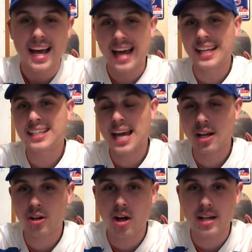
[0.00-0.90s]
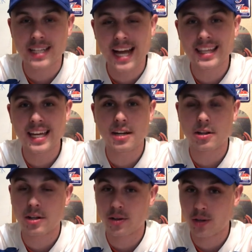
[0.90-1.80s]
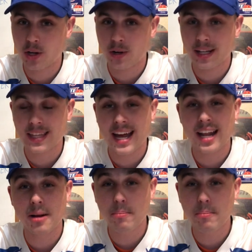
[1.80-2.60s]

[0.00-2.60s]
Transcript: and they take a loss at the end of their year like that in